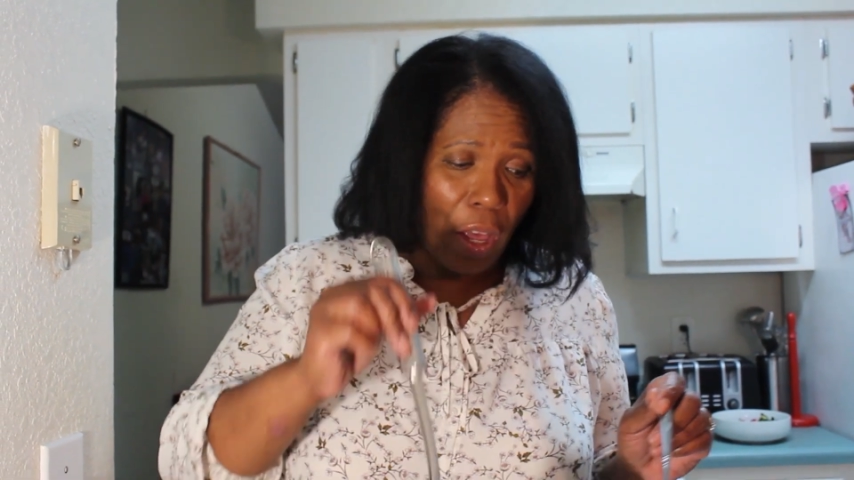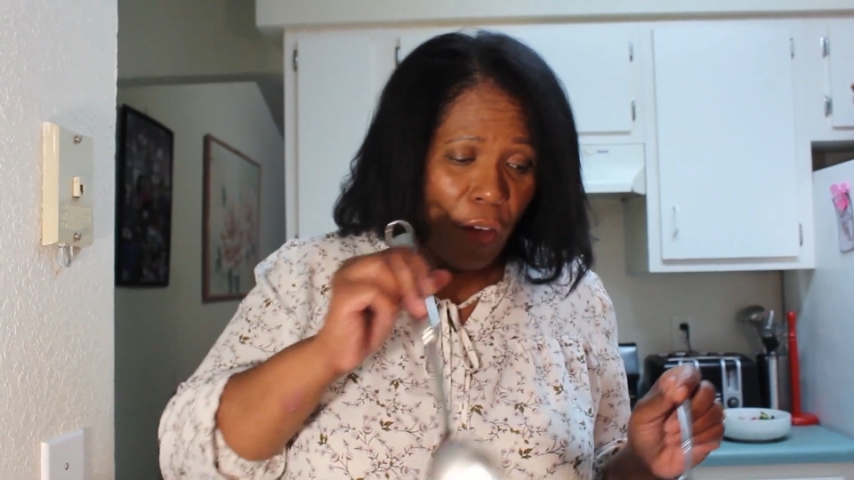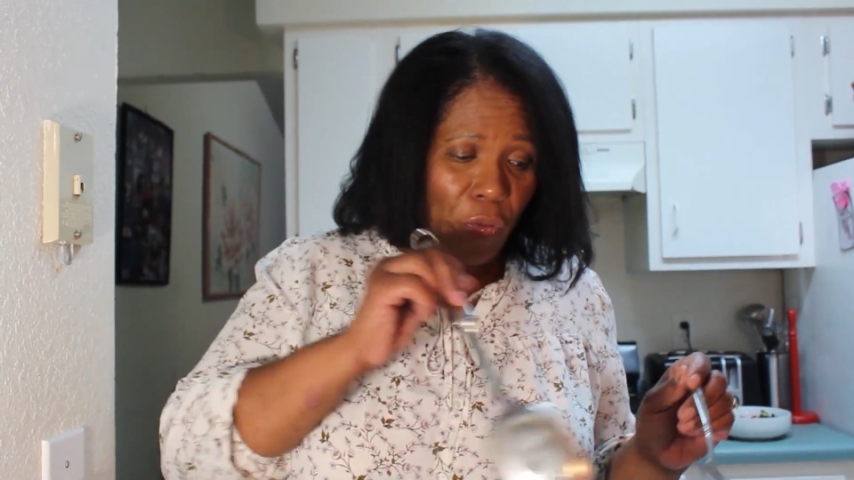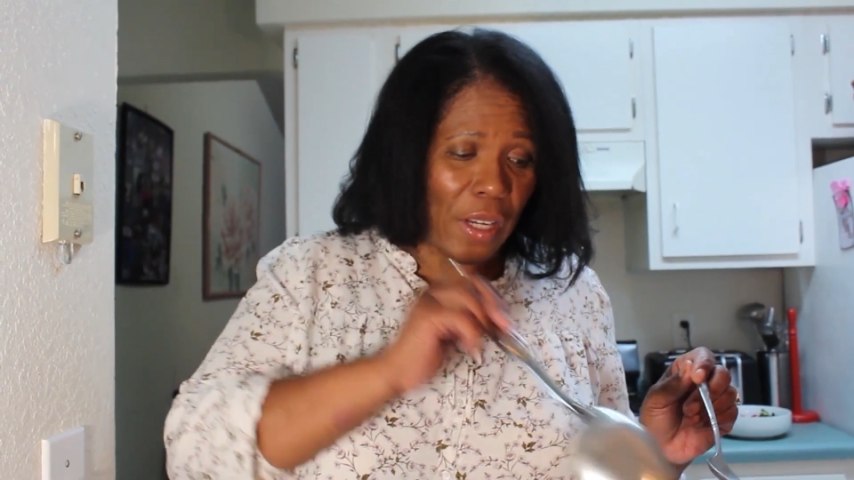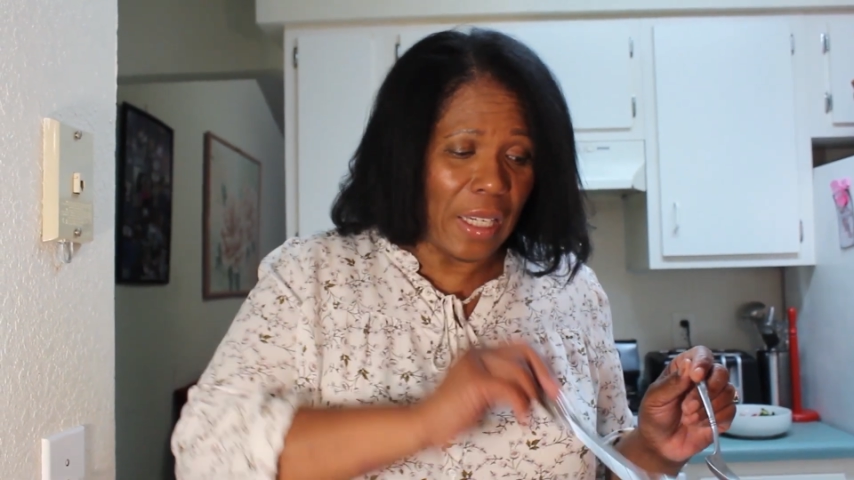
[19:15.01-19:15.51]

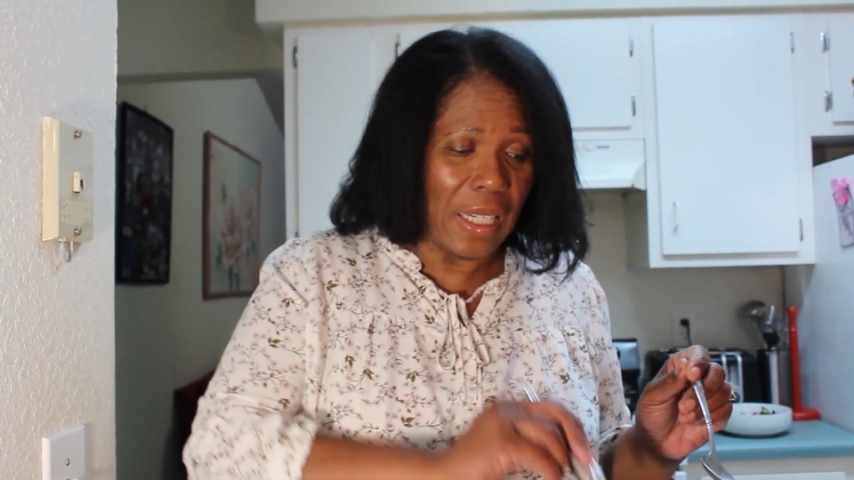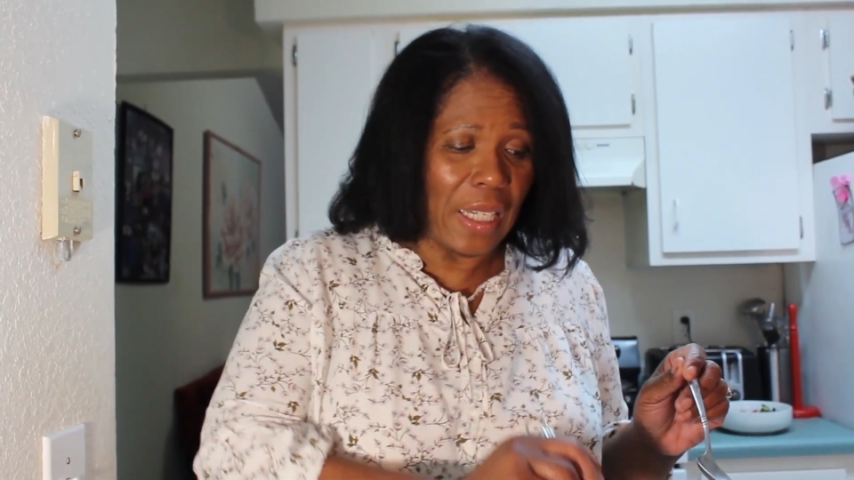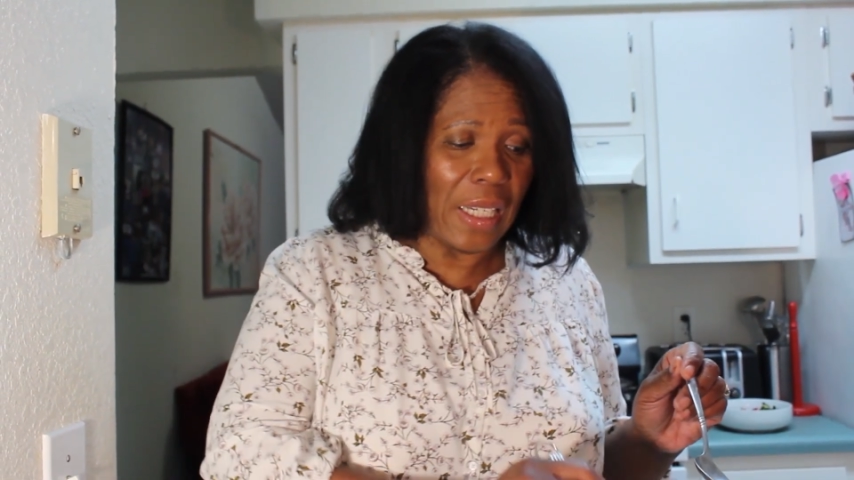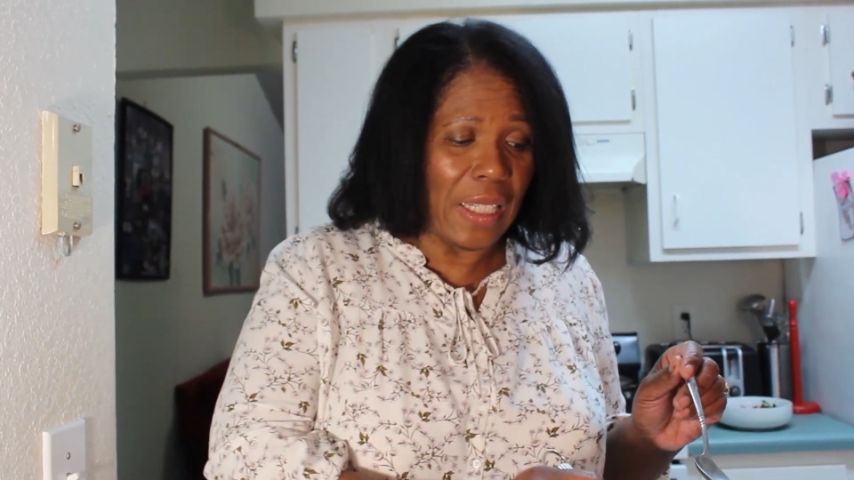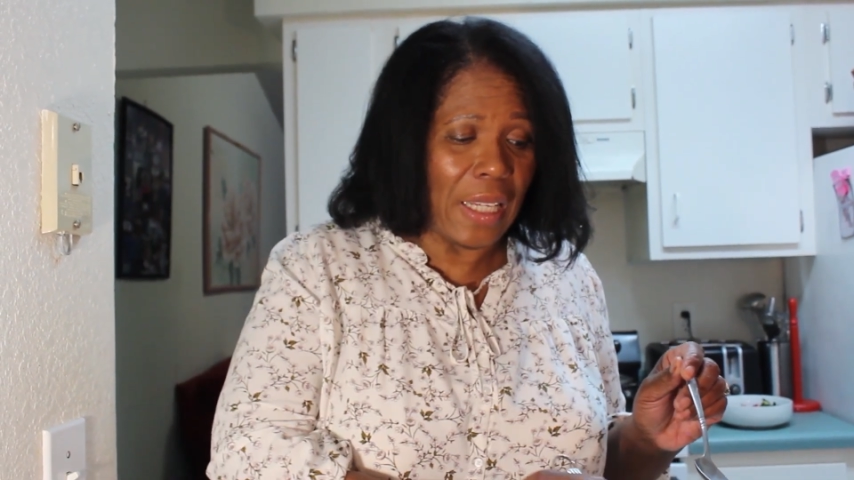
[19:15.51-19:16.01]
if I
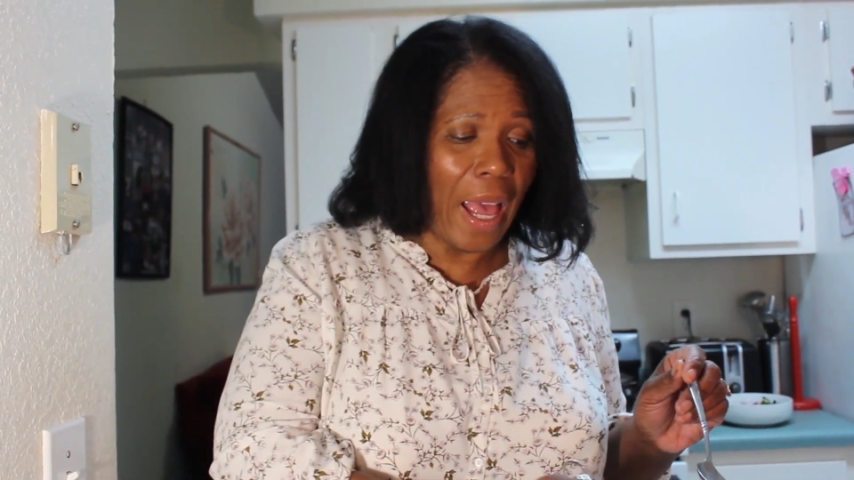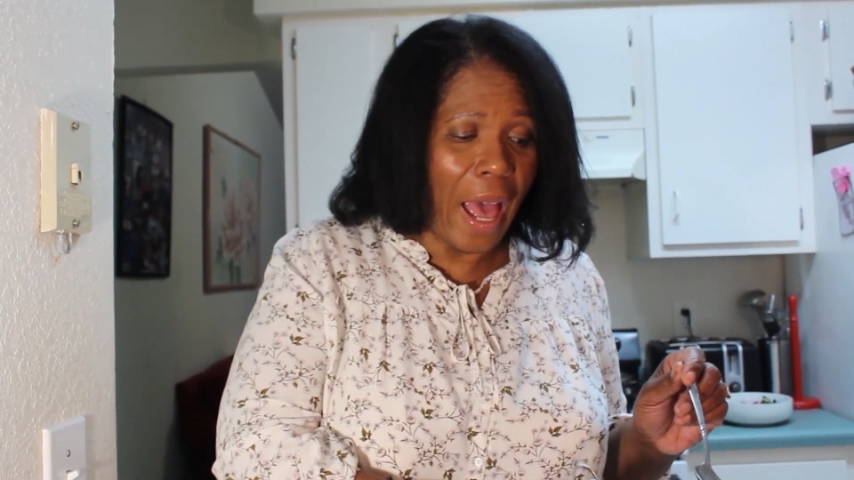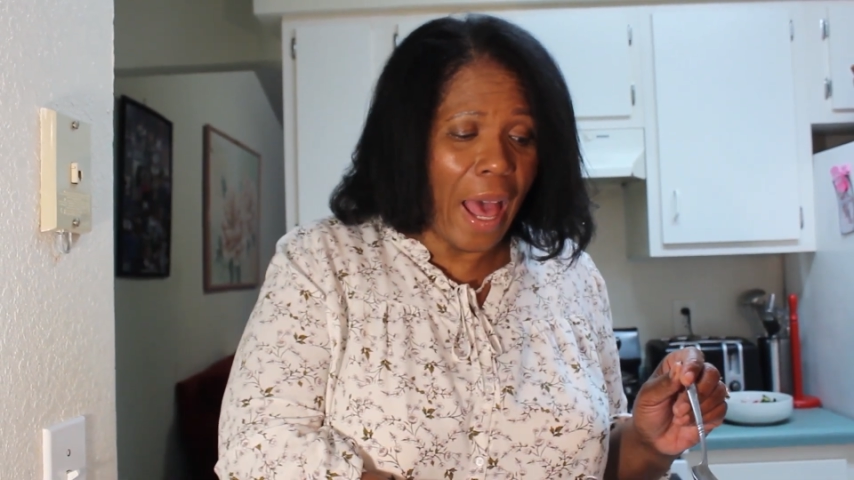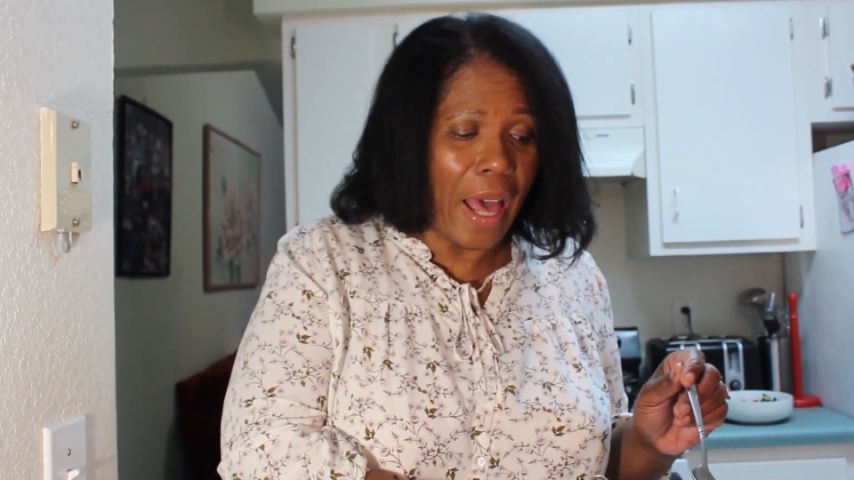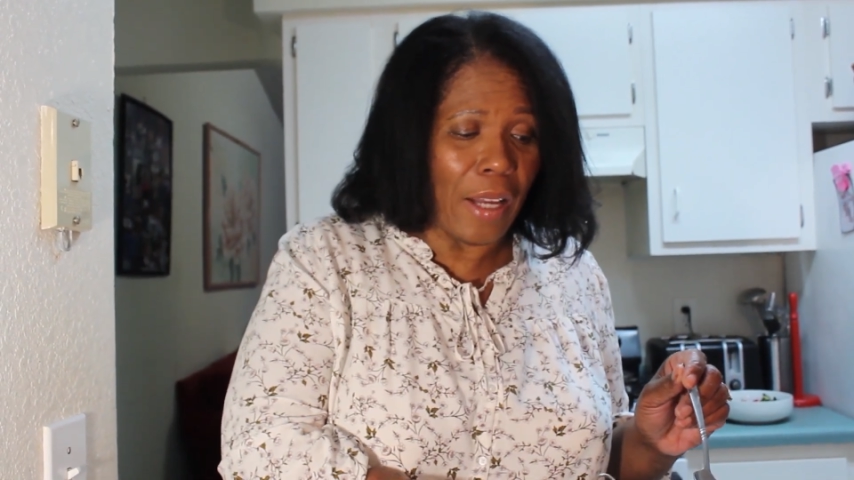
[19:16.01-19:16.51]
need to
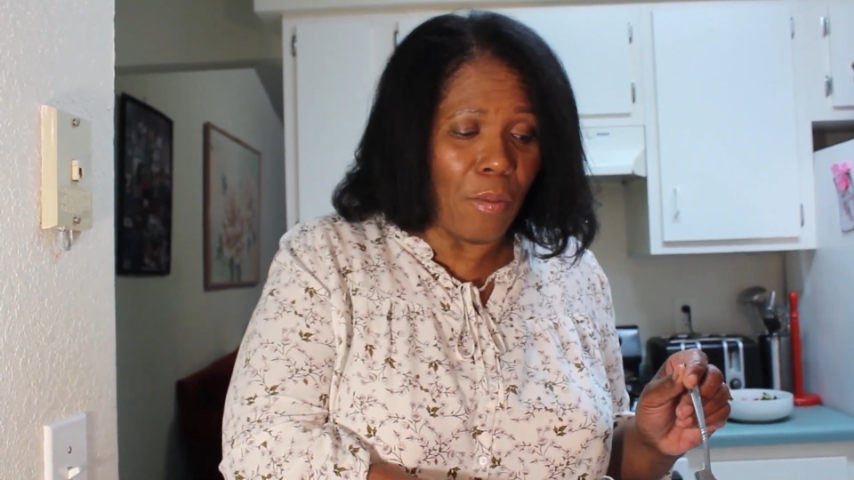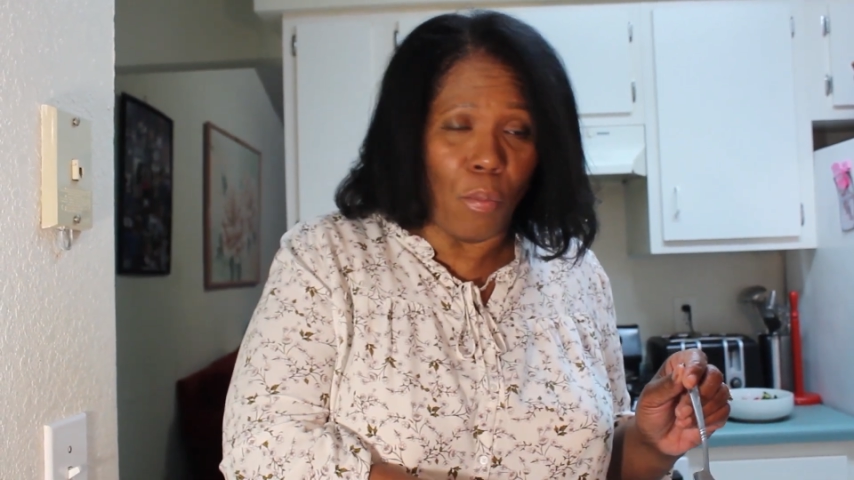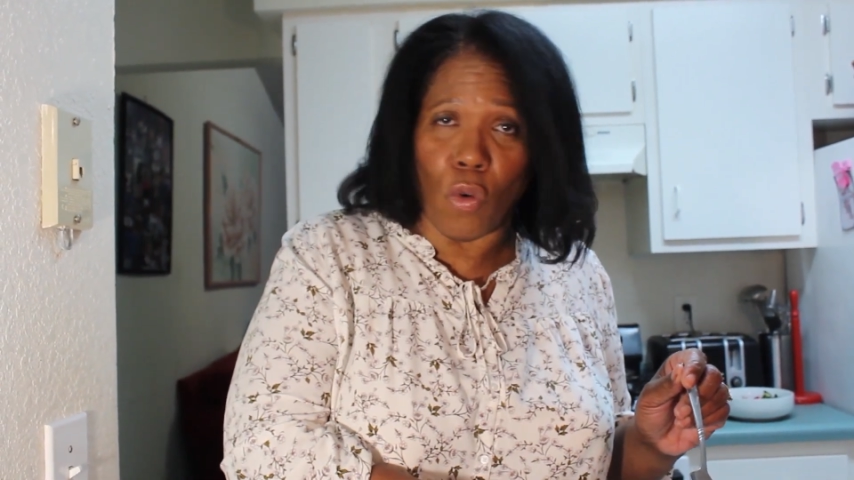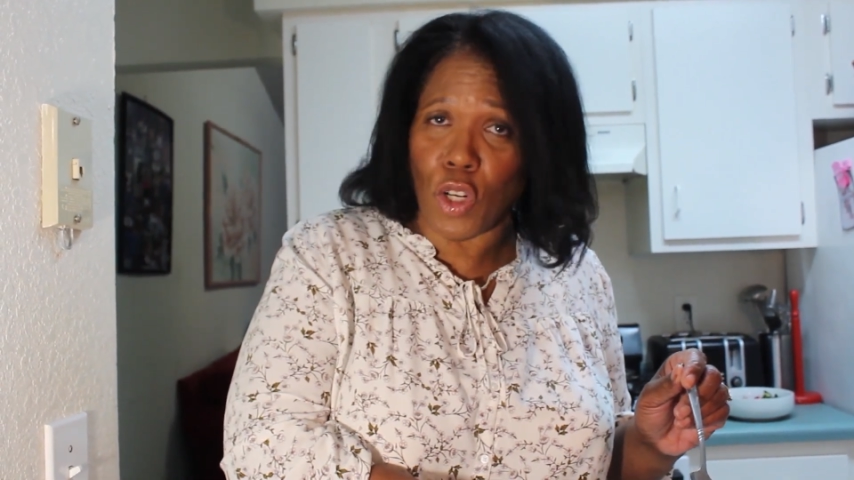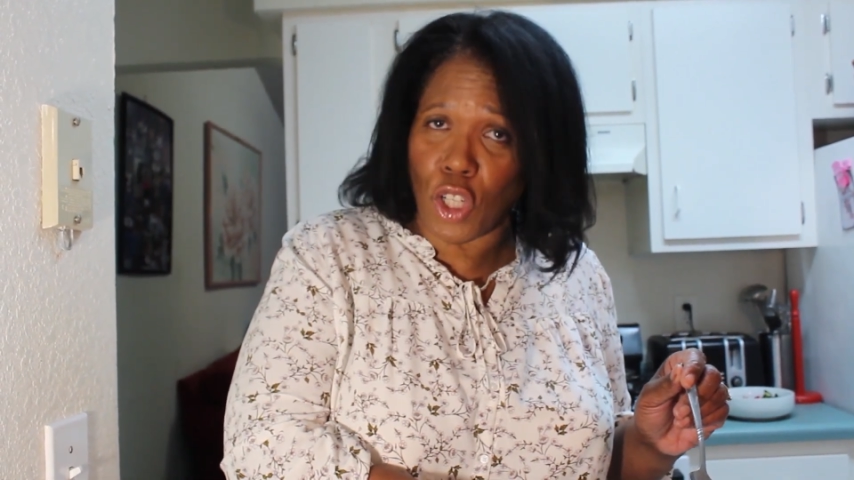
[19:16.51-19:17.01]

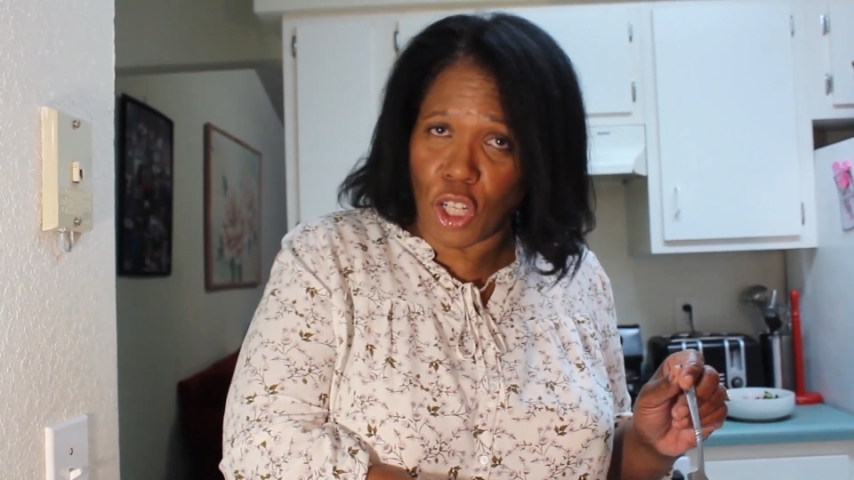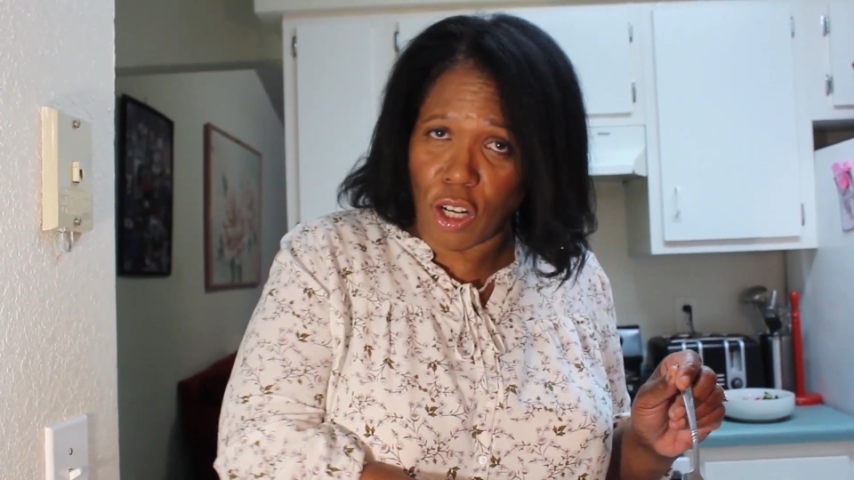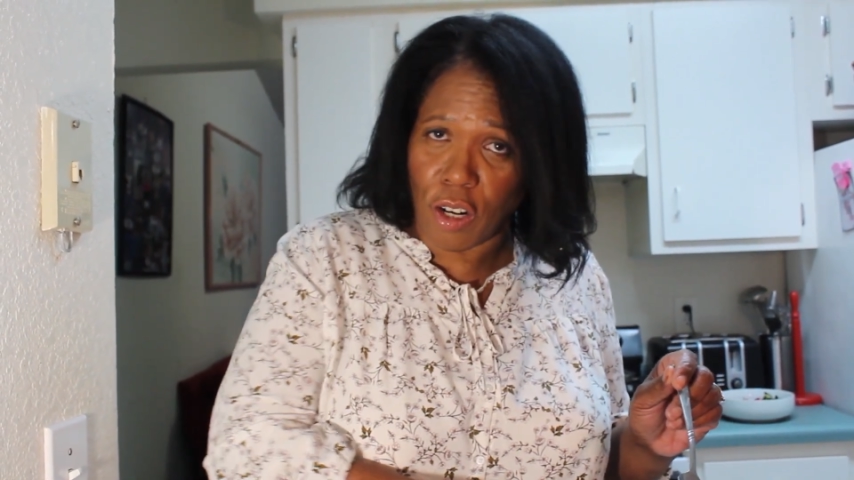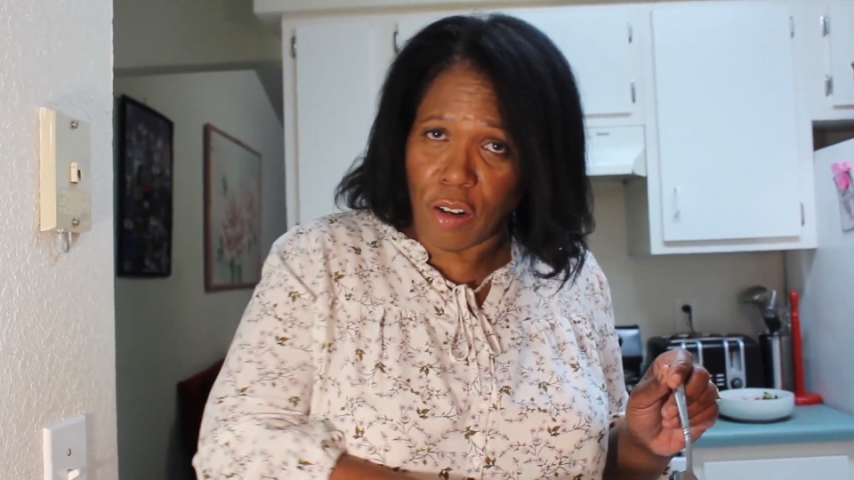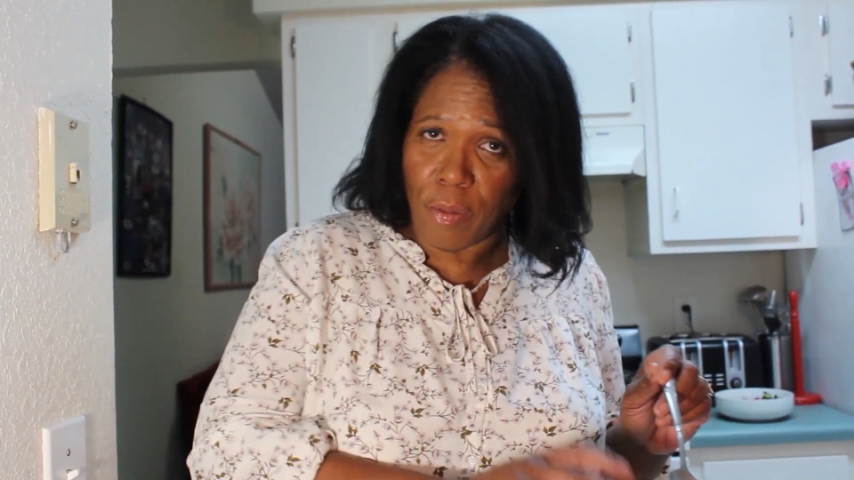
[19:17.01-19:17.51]
add more
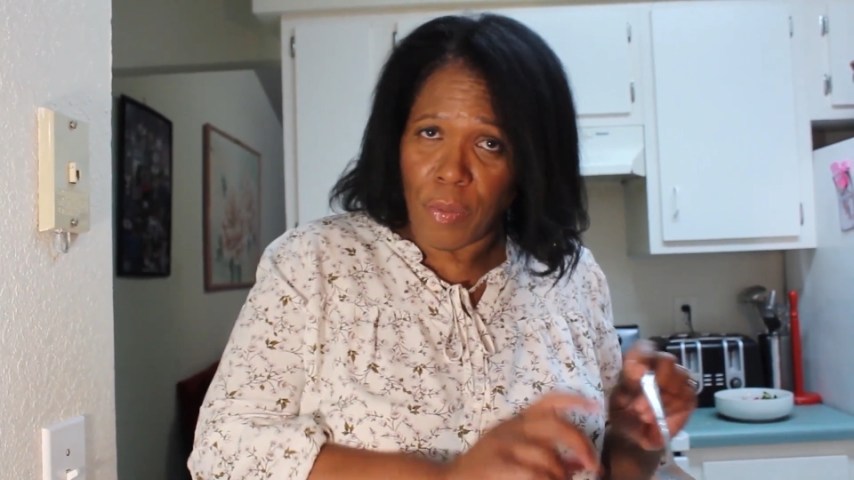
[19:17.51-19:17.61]
sugar